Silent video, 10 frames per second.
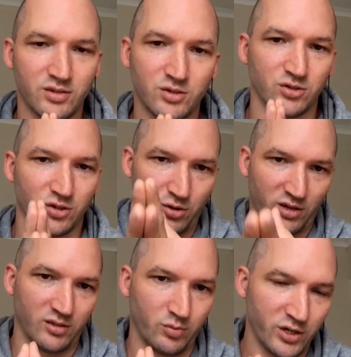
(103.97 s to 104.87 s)
messages
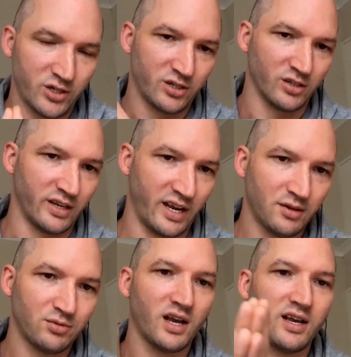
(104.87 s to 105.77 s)
across the bridge to the
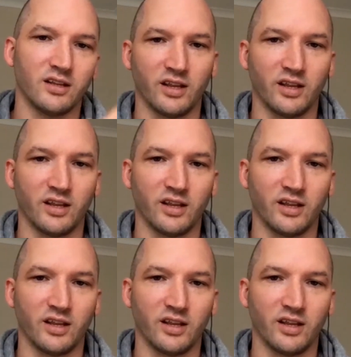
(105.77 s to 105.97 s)
native side,